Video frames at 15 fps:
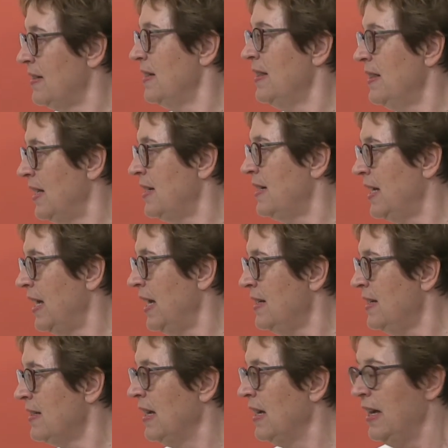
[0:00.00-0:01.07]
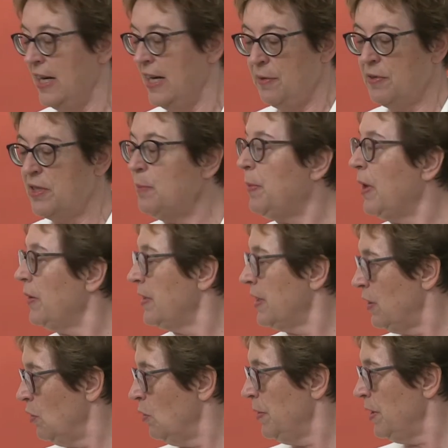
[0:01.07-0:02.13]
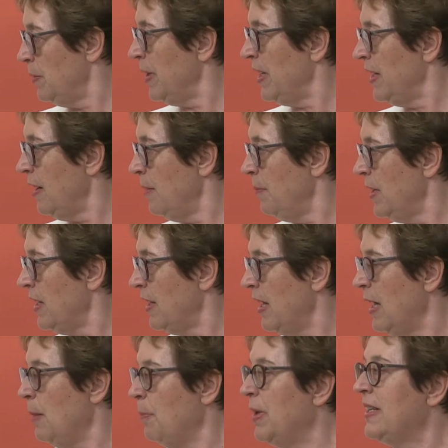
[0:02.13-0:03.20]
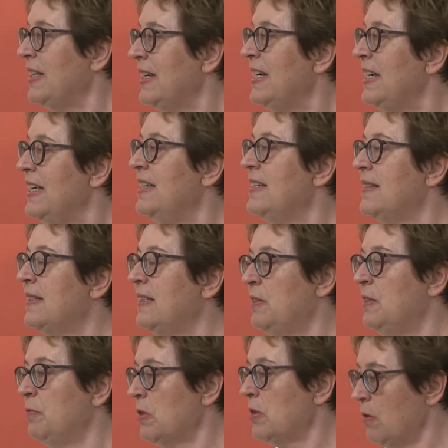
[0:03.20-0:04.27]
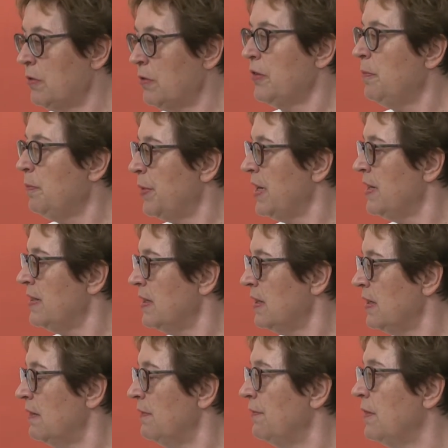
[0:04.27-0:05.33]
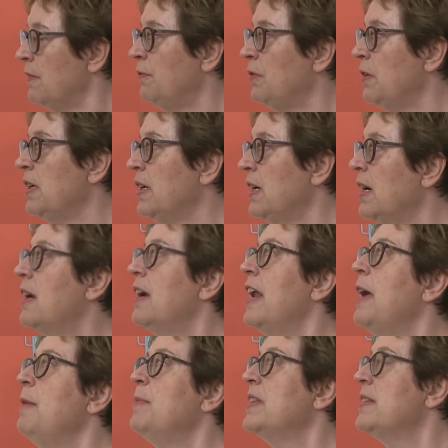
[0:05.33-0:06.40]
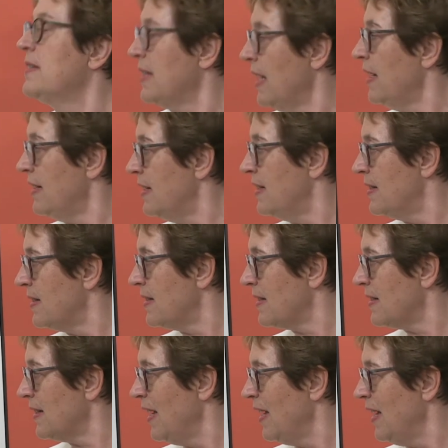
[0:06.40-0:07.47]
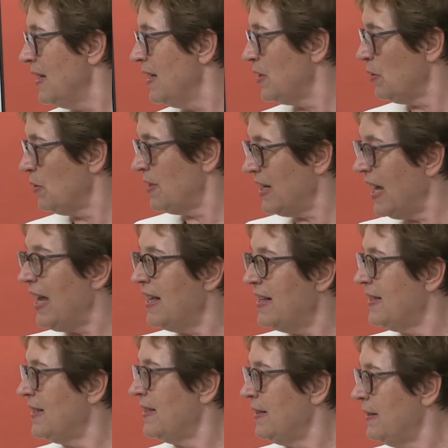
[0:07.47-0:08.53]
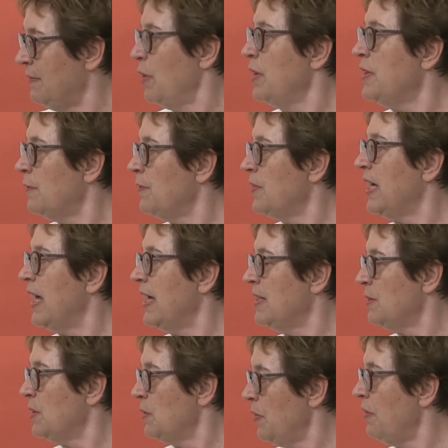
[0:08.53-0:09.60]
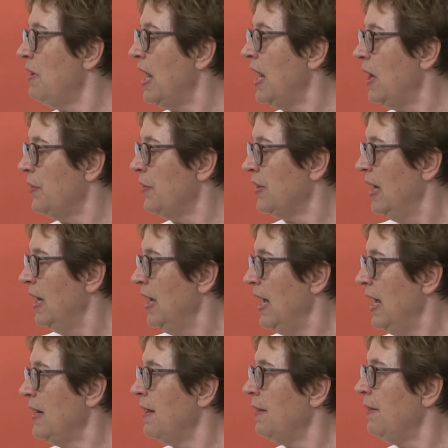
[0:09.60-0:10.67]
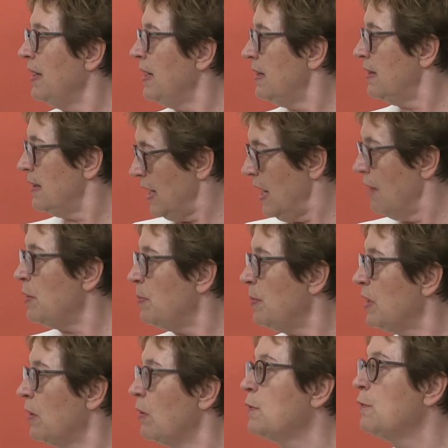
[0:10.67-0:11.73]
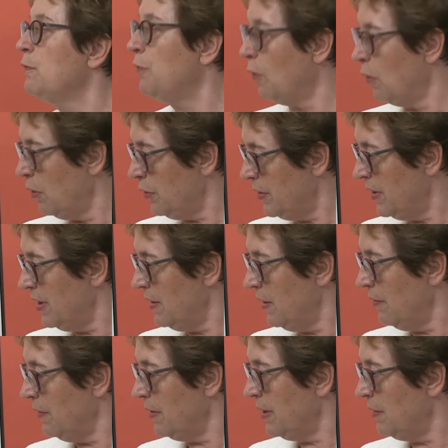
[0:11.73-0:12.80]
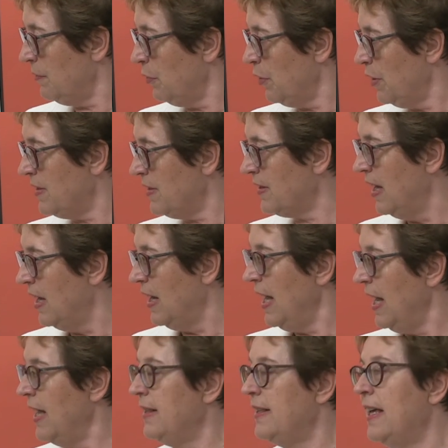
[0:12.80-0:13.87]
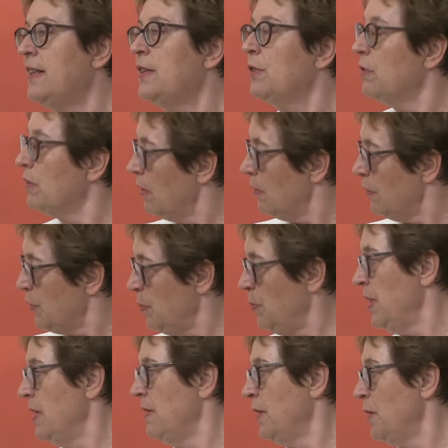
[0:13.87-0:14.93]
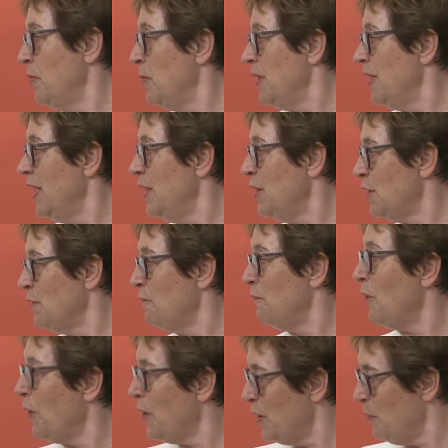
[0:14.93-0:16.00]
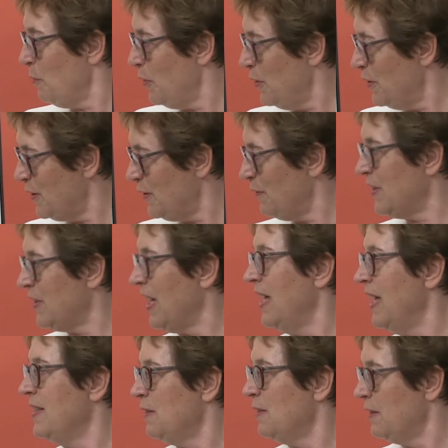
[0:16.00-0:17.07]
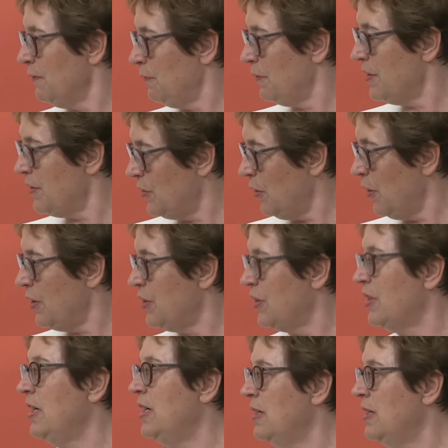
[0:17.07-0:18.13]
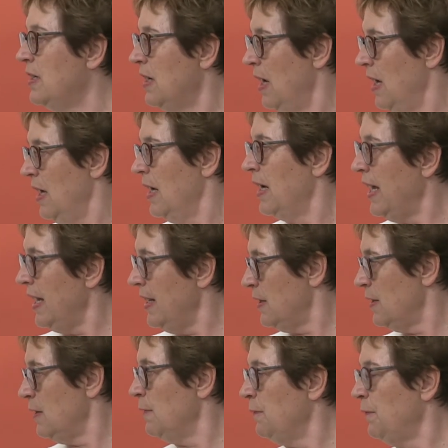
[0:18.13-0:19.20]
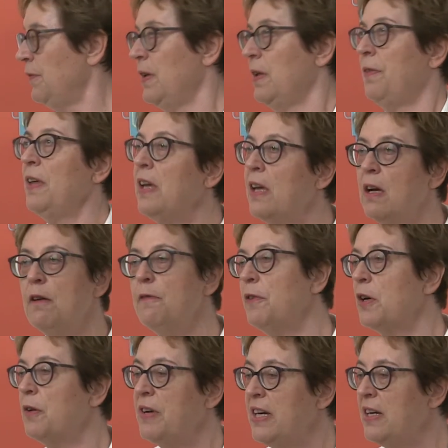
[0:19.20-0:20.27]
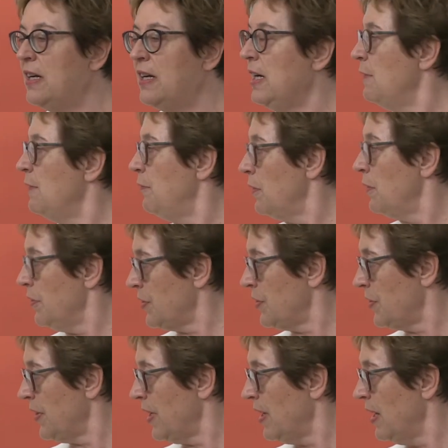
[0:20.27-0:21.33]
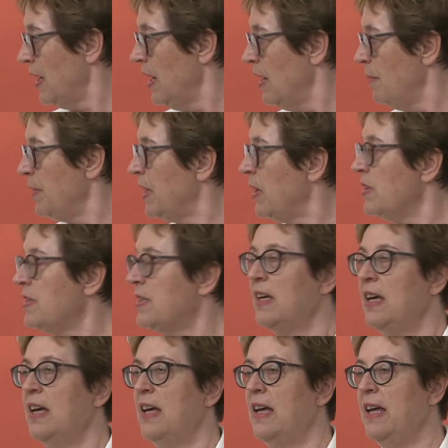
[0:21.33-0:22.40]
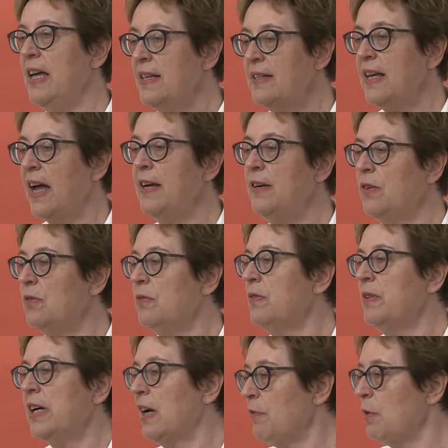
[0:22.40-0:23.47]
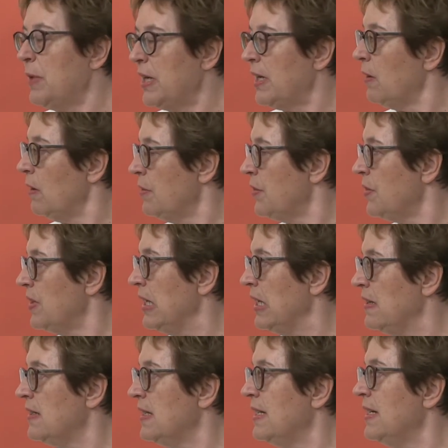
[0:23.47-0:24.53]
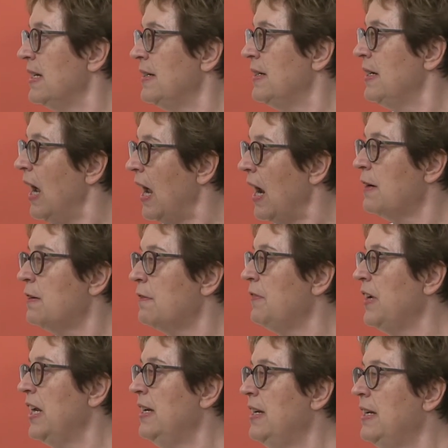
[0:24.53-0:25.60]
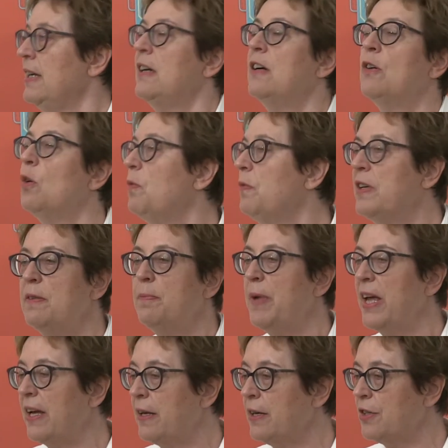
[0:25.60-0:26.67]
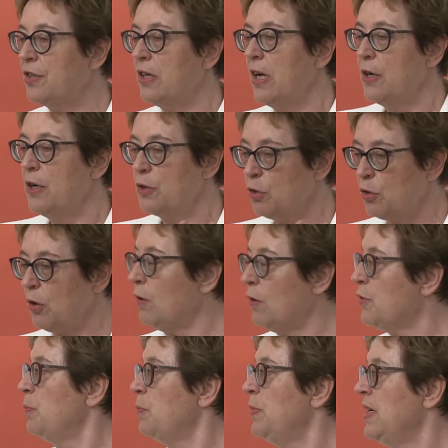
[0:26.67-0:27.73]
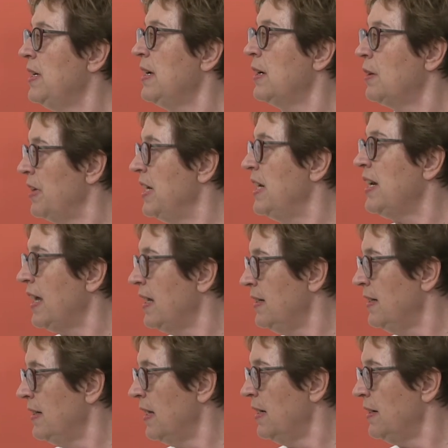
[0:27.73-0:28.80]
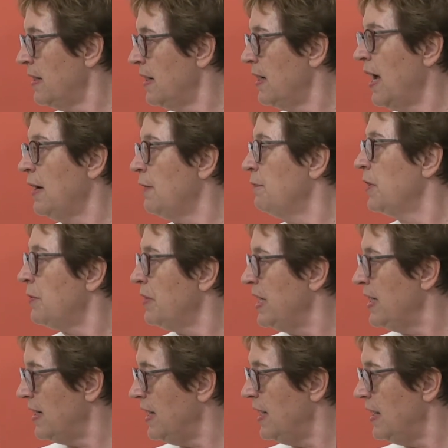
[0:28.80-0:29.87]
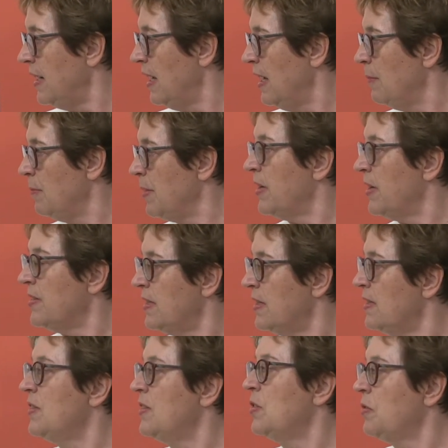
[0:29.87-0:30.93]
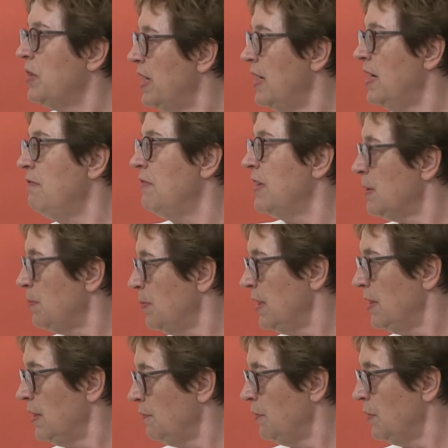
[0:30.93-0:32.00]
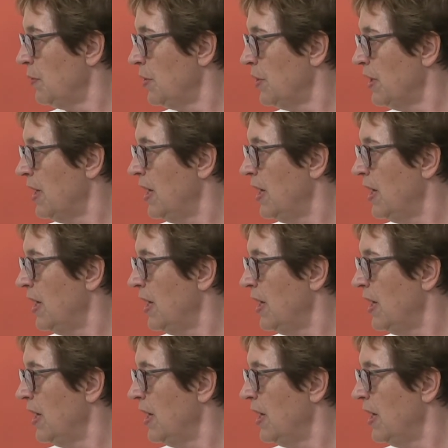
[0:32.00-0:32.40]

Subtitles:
in that case. It was about the COVID pandemic, but at least it was also impressive for the climate scientists. So science, the voice of science was very loud, and I think the government also followed that voice. And that could also be a recommendation: follow the voice of science and of research in case of thinking of a Green Deal for Austria. Because, as I know, the government also thinks that at the heart of any COVID package should also be a green idea and a kind of a Green Deal, because this is really investment in the future.